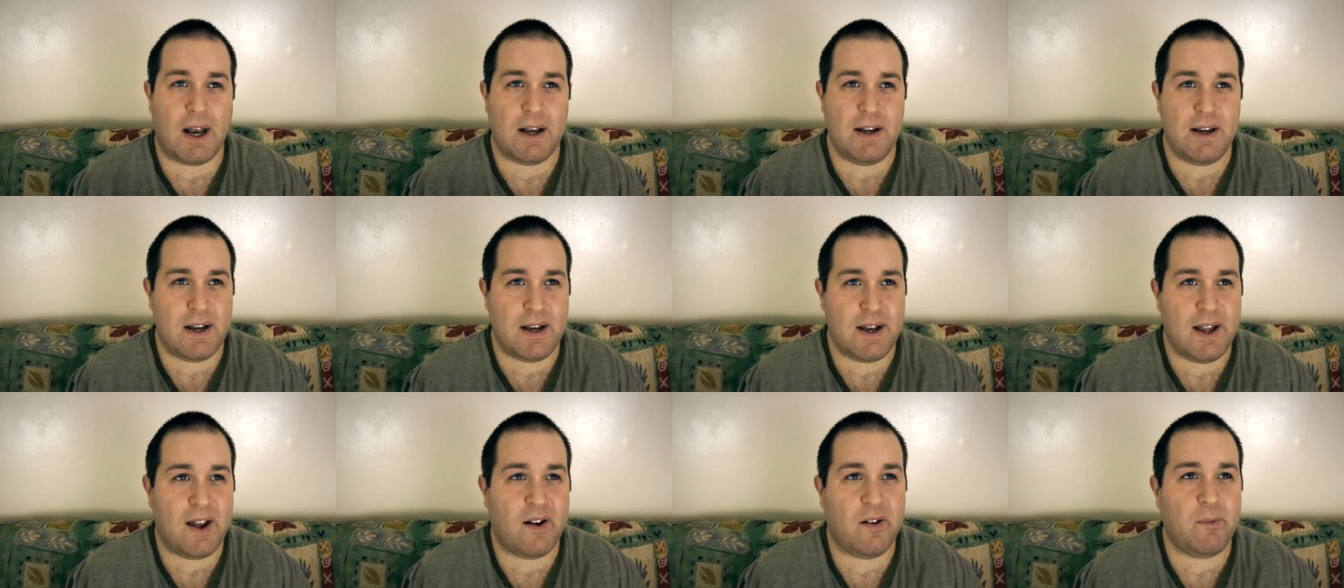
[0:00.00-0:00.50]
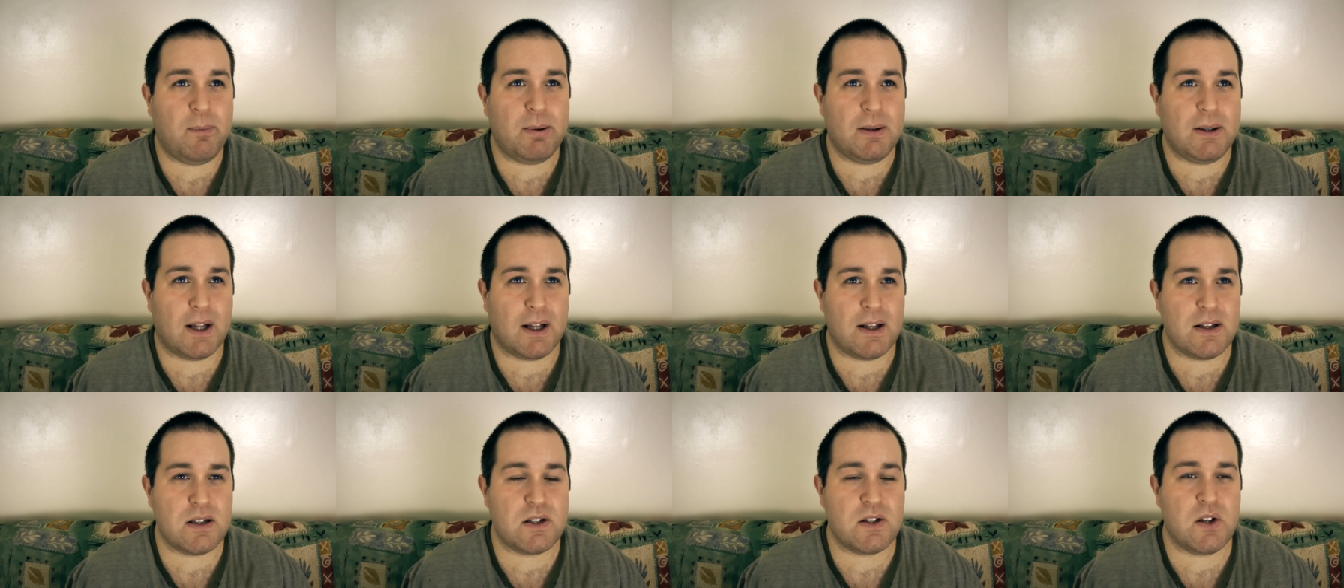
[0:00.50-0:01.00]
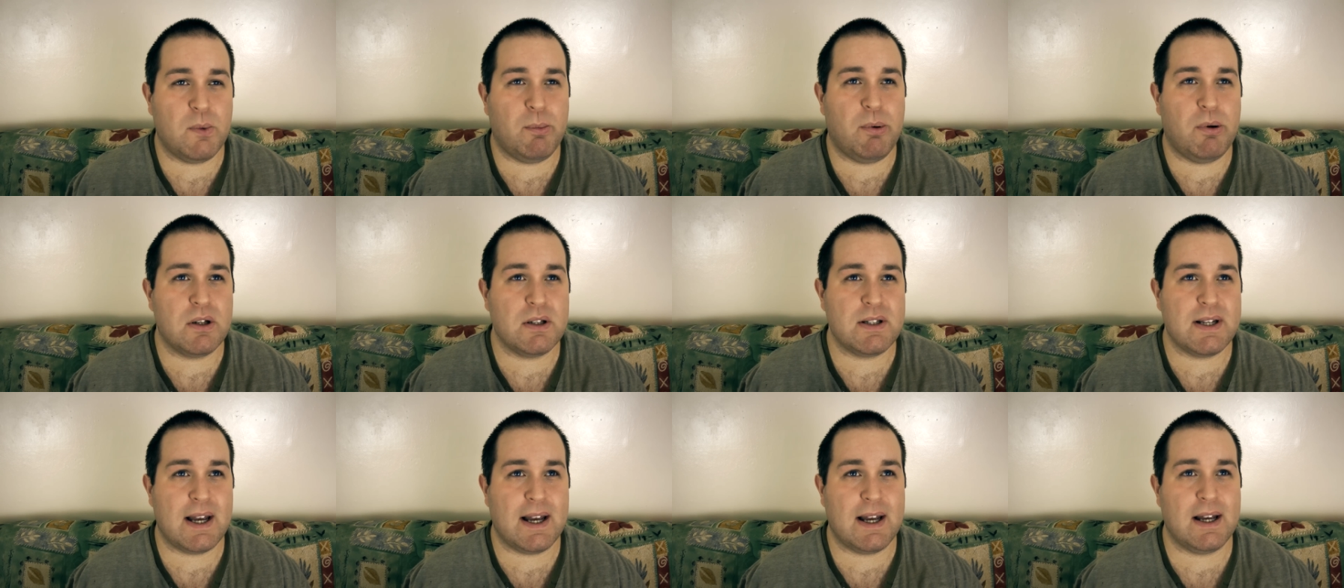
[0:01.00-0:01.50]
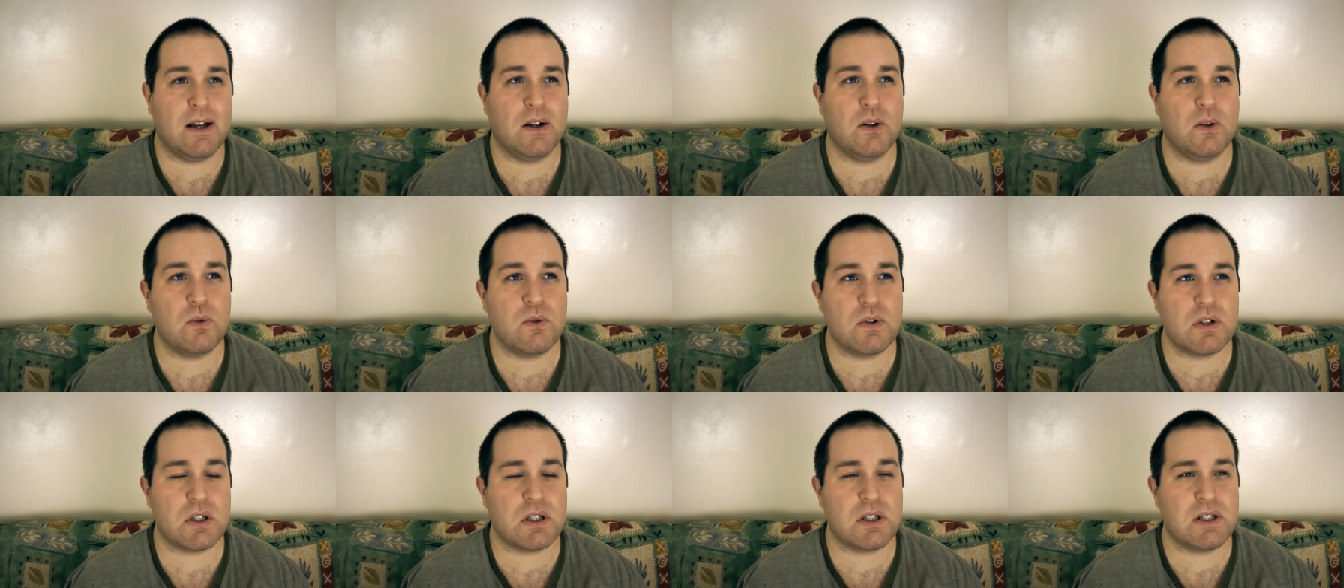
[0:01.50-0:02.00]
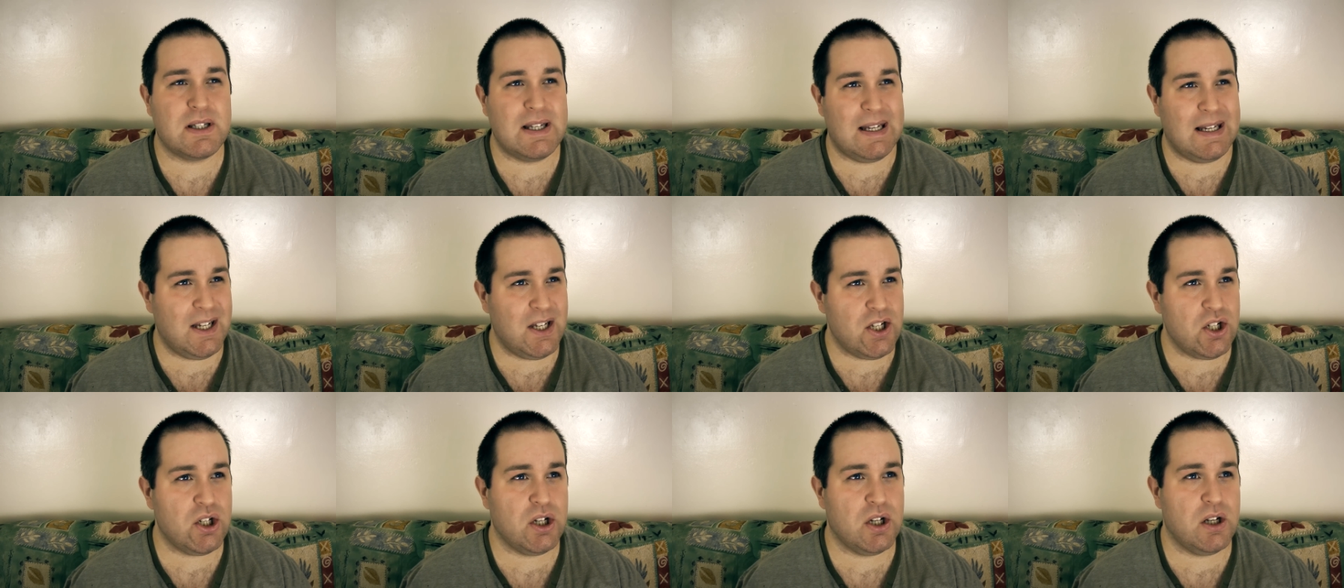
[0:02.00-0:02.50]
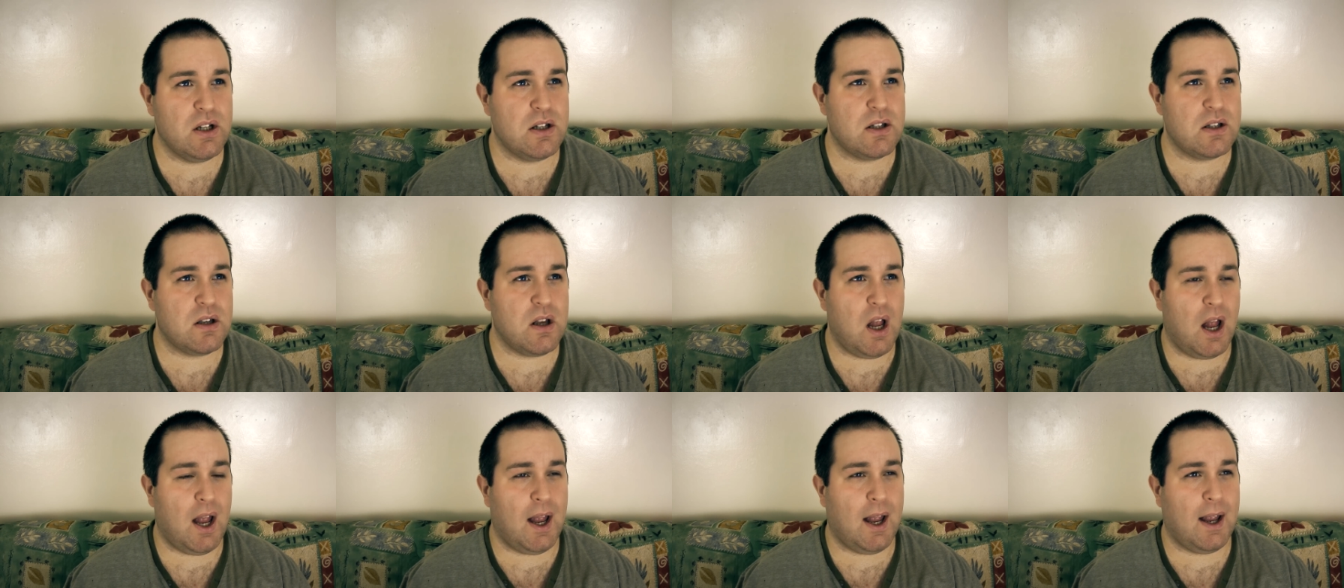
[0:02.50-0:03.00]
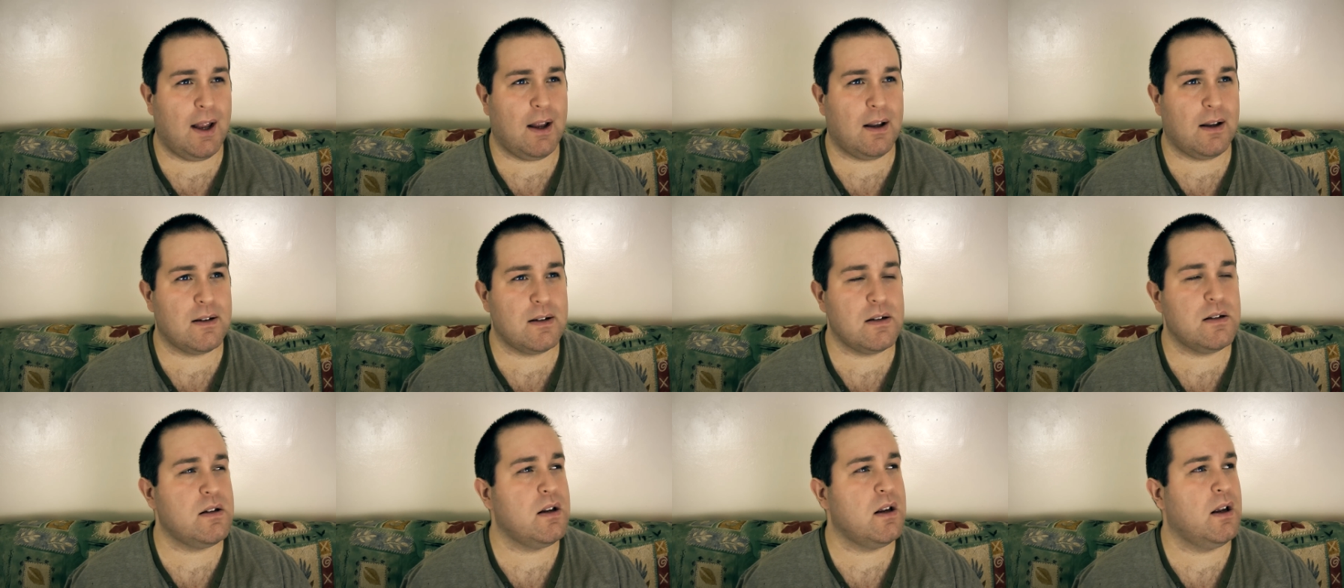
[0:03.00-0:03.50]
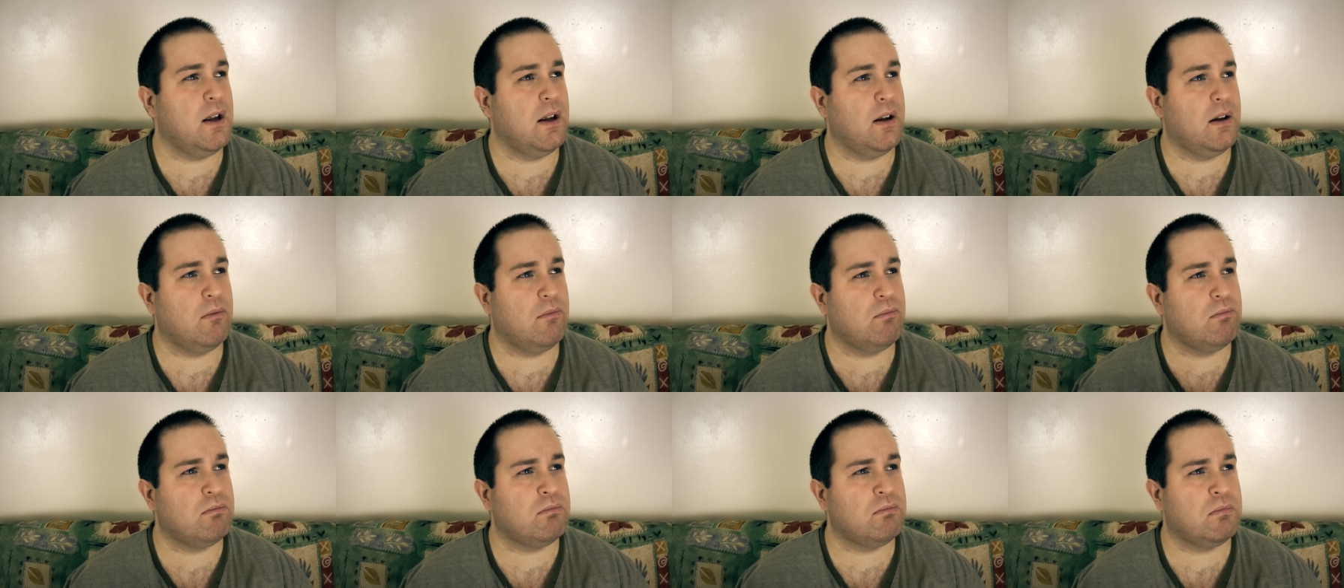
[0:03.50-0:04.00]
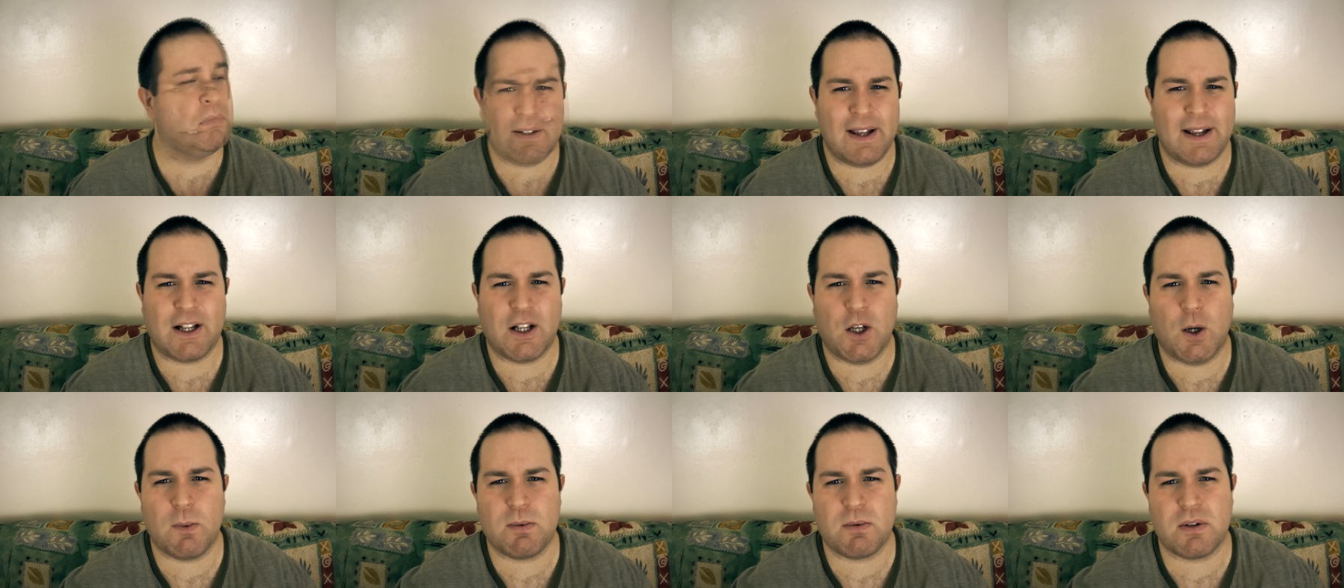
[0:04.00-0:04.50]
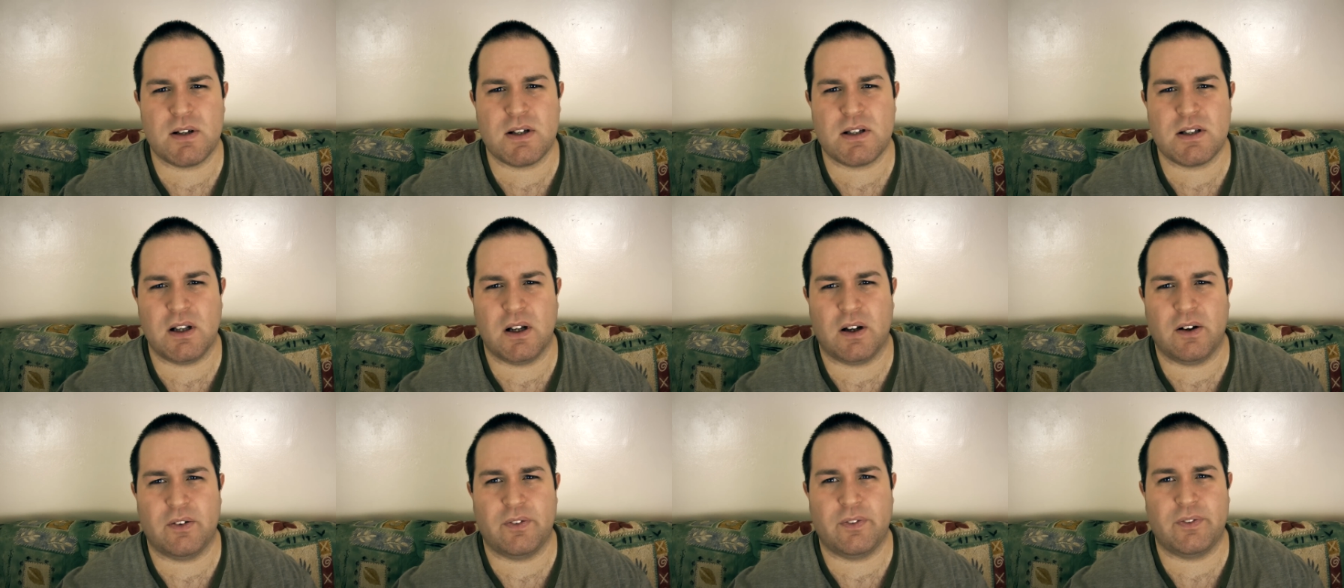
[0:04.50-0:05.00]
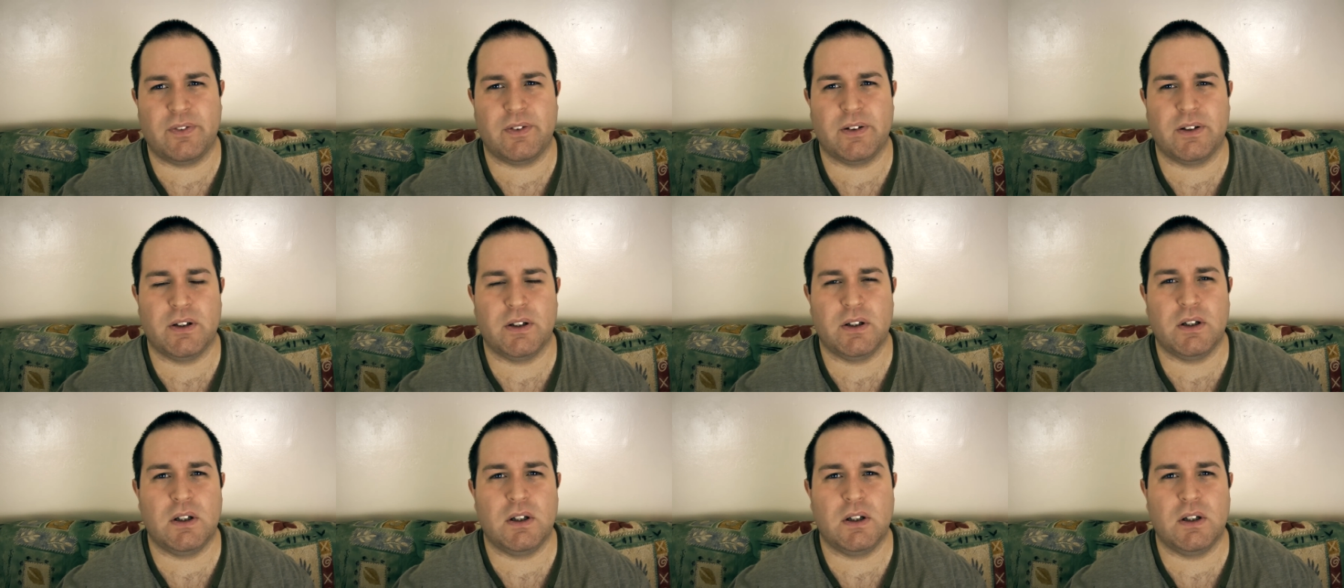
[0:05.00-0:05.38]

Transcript: I did have plans to put out t-shirts and um, like cups and stuff